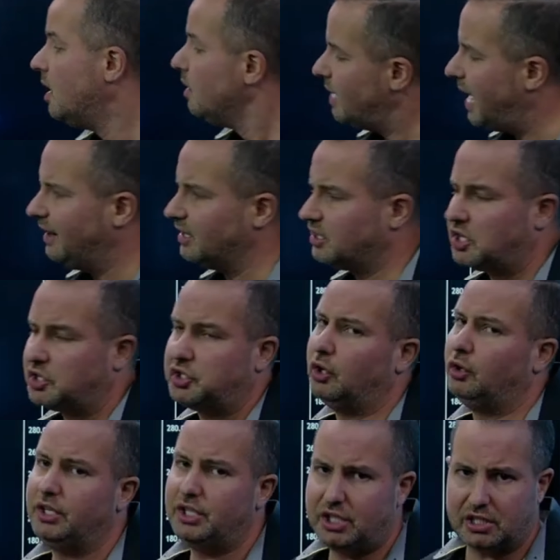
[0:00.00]
Not
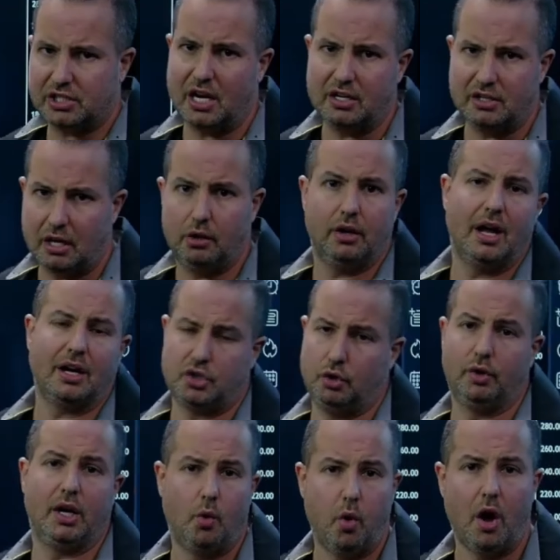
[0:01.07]
necessarily saying Teladoc's a
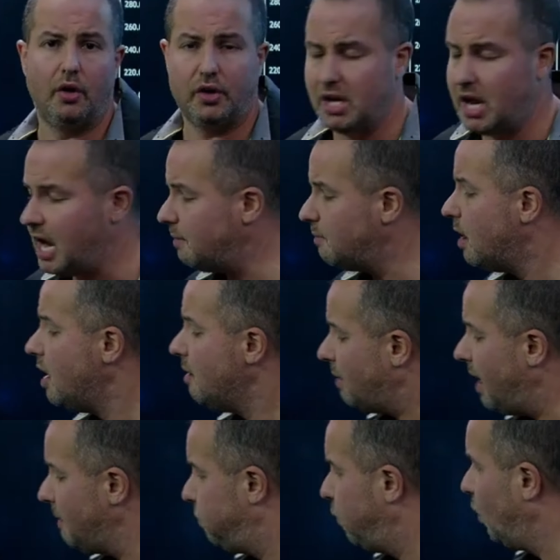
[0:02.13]
great quality name.
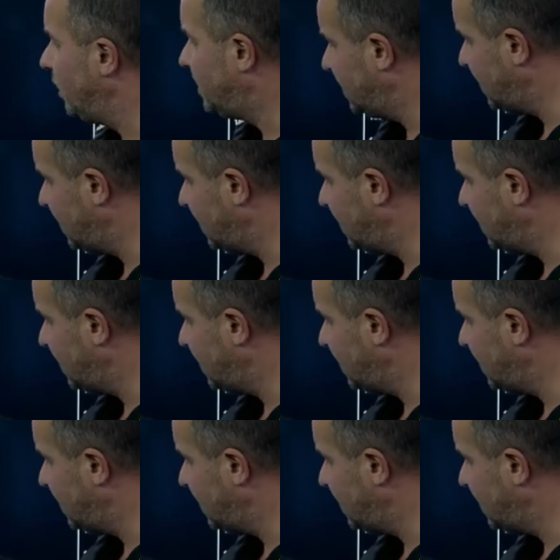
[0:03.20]
My point